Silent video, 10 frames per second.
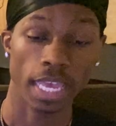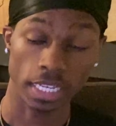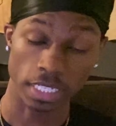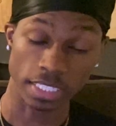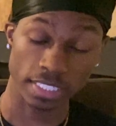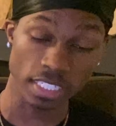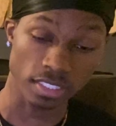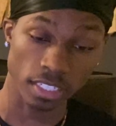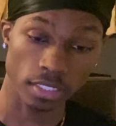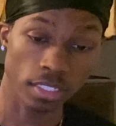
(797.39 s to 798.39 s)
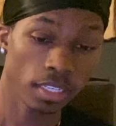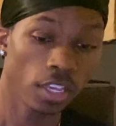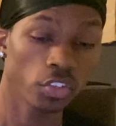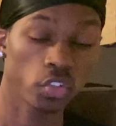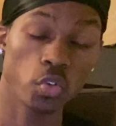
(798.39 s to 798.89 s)
consistently
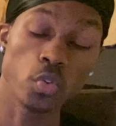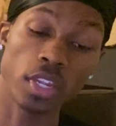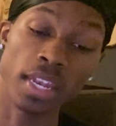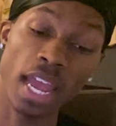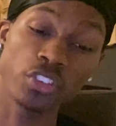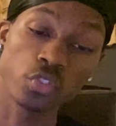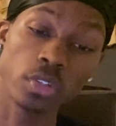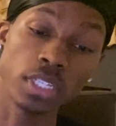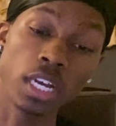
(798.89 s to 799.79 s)
so you can naturally